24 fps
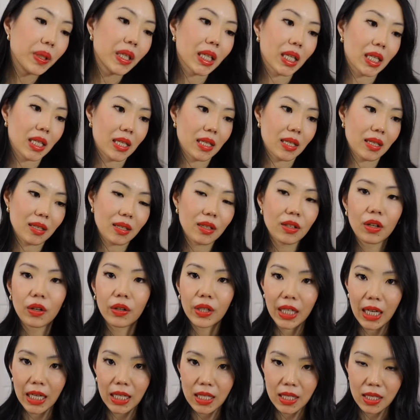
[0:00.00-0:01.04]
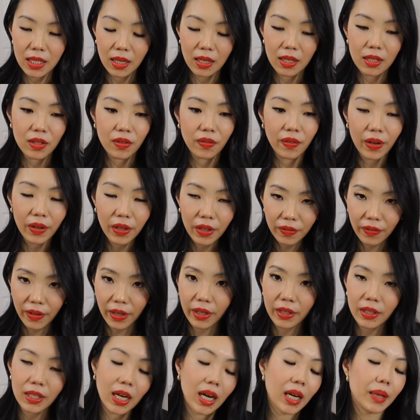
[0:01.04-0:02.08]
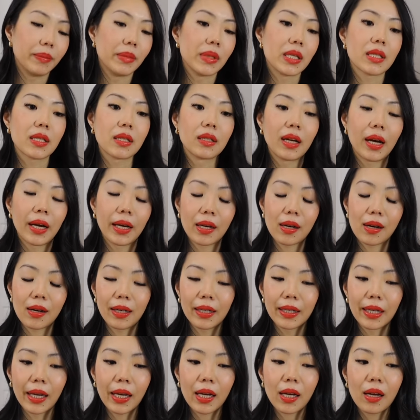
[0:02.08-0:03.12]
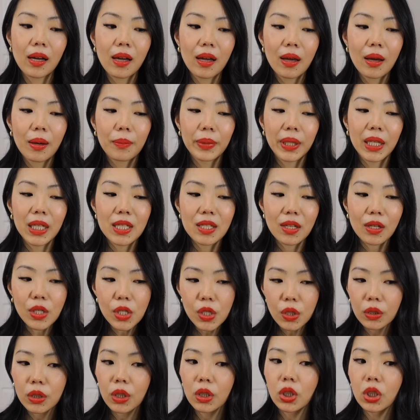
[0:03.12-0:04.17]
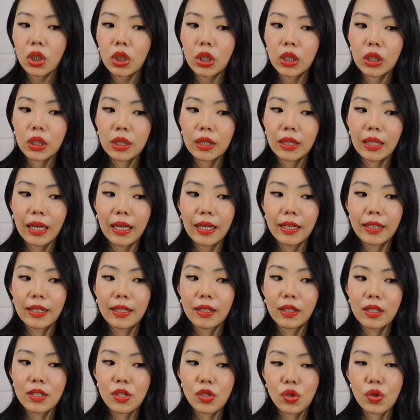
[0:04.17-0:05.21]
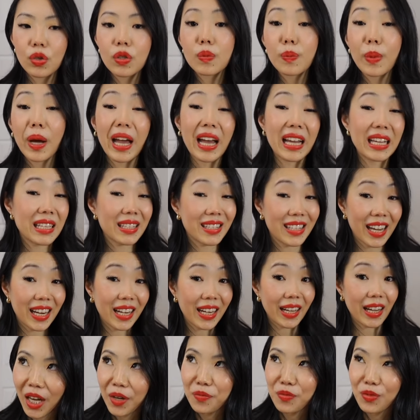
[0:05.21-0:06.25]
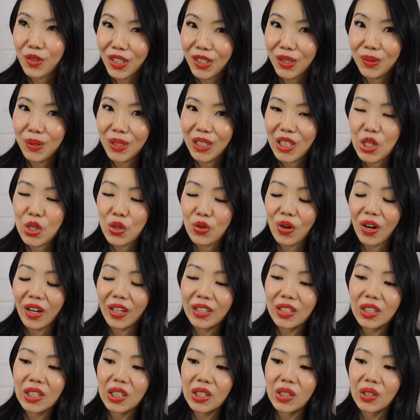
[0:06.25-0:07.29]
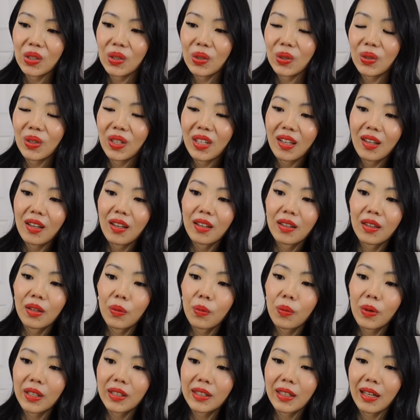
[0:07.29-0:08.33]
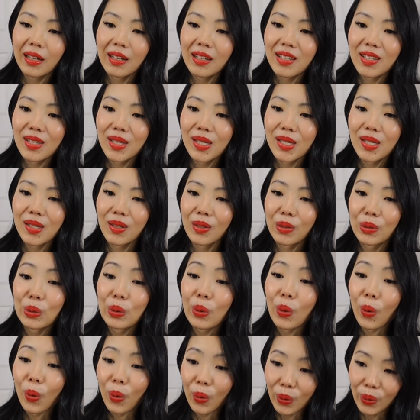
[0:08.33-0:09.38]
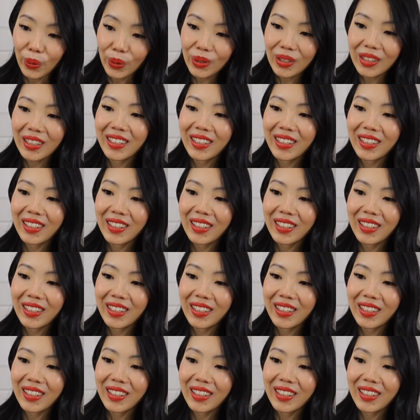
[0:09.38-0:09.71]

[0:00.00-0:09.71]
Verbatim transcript: because, you know, Cartier is very, very timeless and iconic. But it's also the look that suits my aesthetic. I'm really, really drawn to the one that is gold.